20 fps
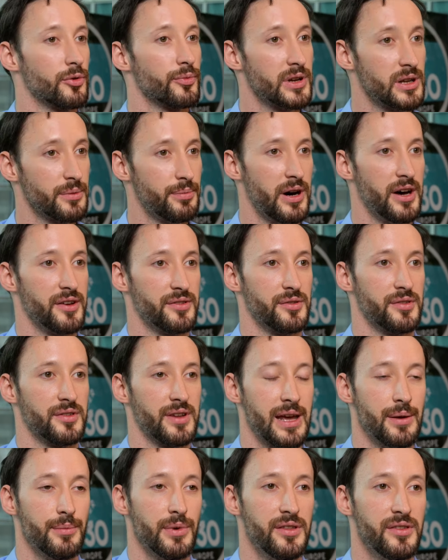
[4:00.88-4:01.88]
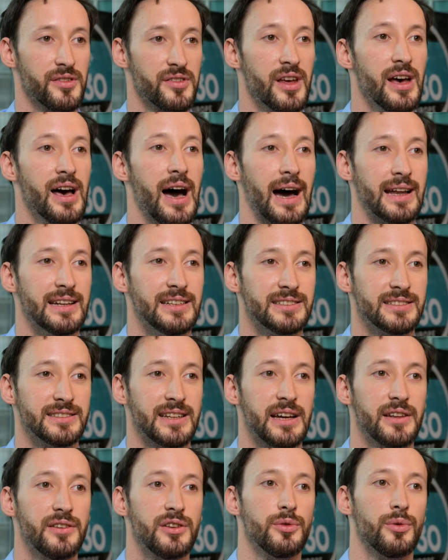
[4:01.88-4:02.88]
got rid of personal statements, and
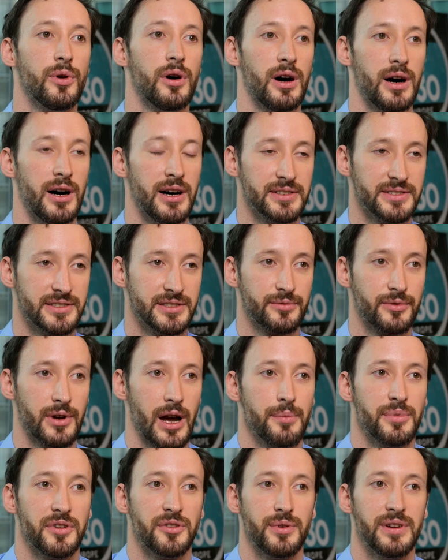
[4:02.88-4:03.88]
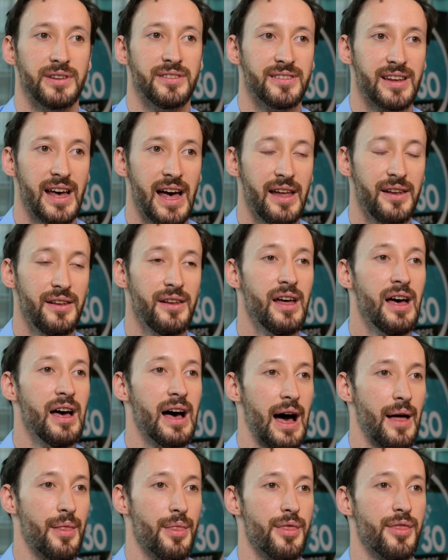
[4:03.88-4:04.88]
instead you are asked to write between 10
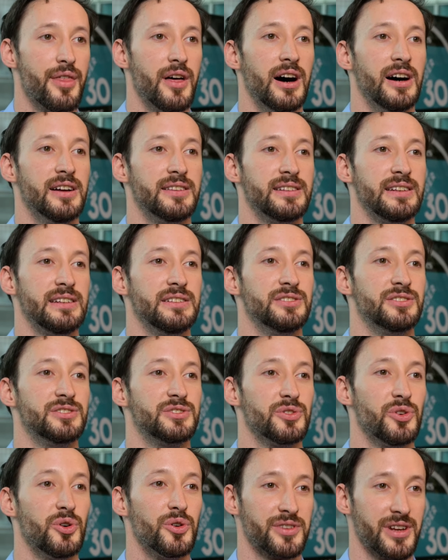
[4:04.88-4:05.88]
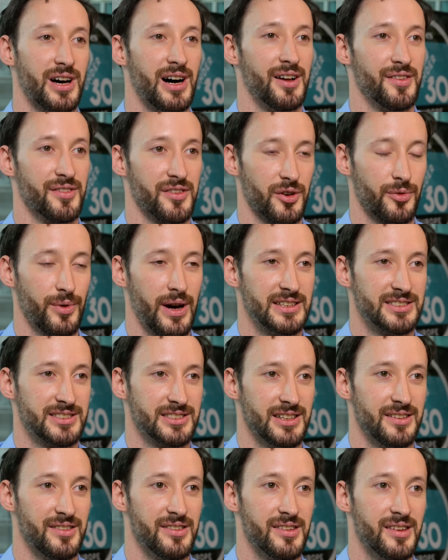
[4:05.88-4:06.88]
and 13 short answer
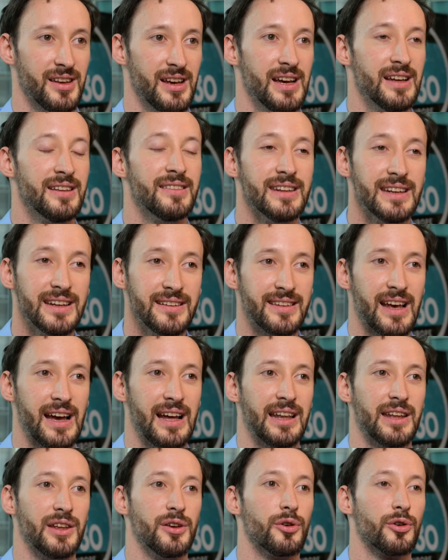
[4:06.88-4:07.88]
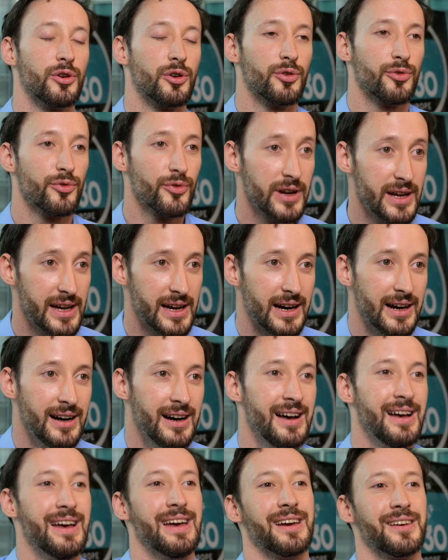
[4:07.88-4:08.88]
questions detailing your career
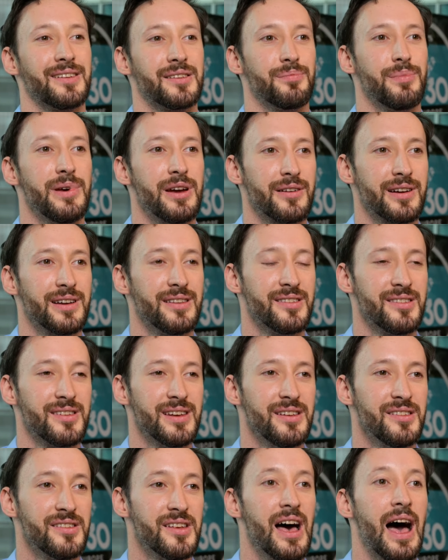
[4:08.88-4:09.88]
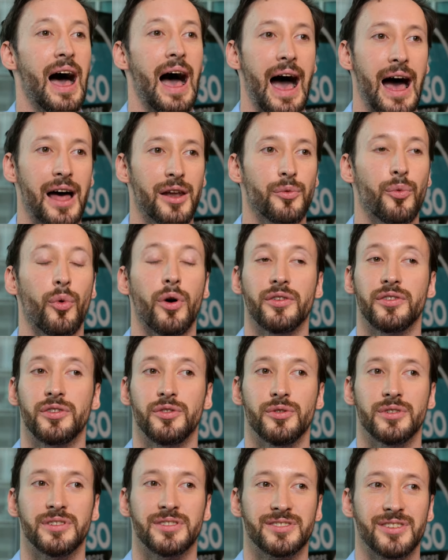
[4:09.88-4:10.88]
experiences and what
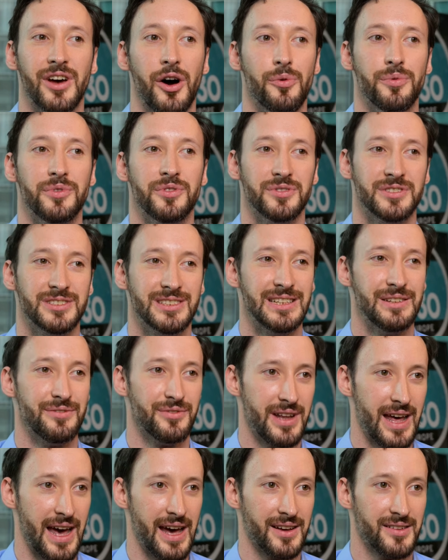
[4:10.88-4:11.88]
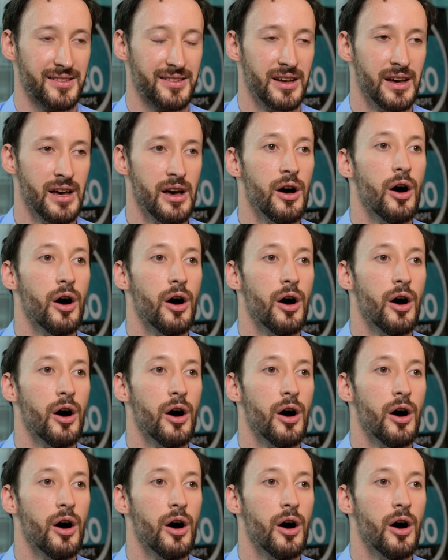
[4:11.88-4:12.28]
you hope to achieve next.